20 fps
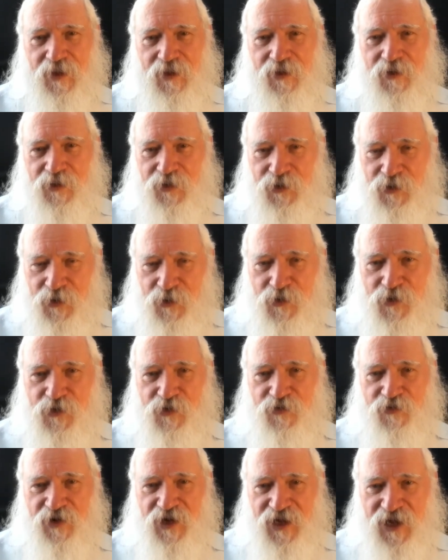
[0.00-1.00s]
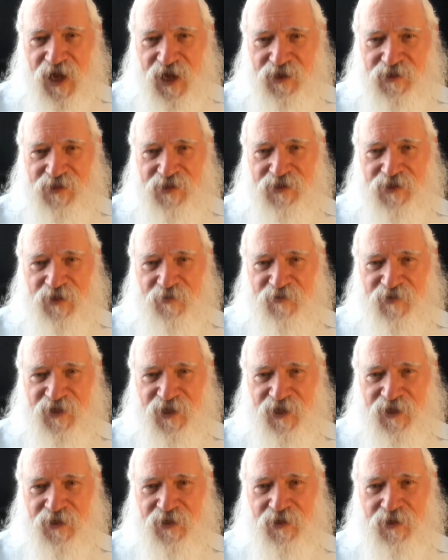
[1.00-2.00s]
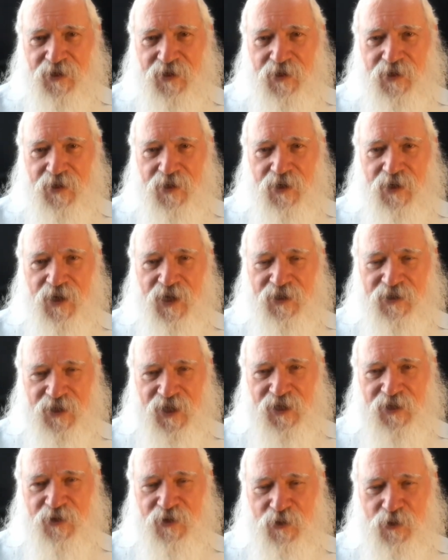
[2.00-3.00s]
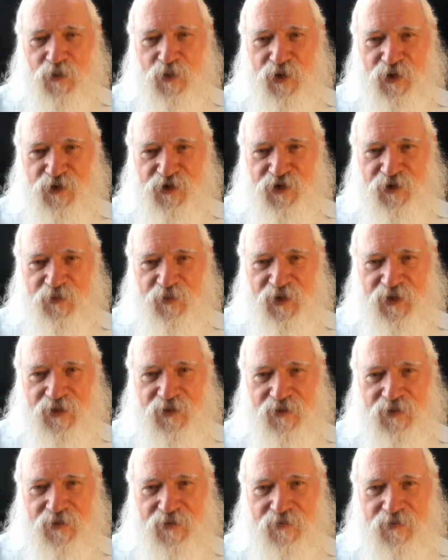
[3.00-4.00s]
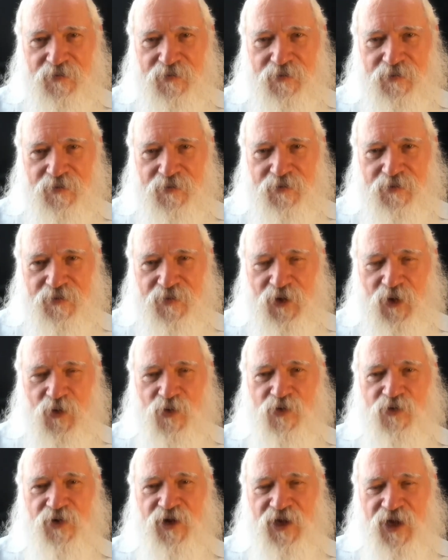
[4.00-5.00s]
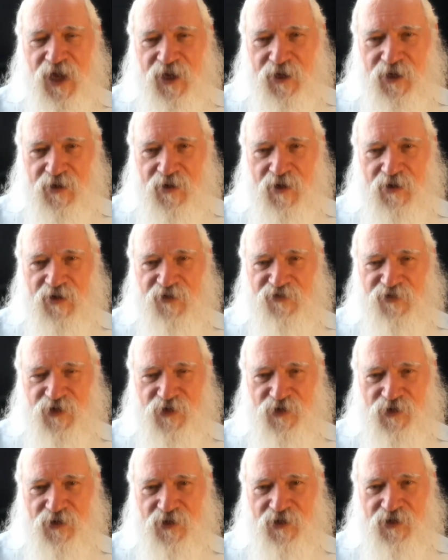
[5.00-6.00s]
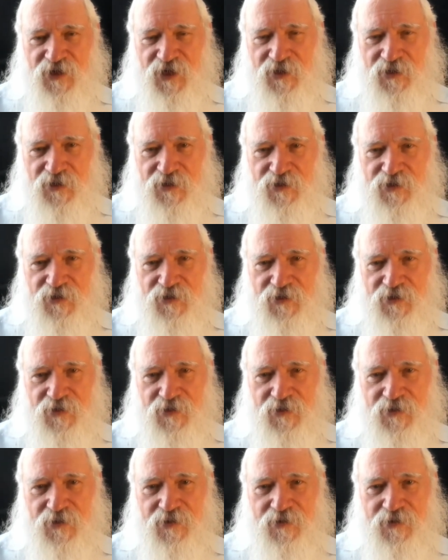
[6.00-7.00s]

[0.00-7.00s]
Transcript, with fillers: You create something and then you worship it. Who created artificial intelligence?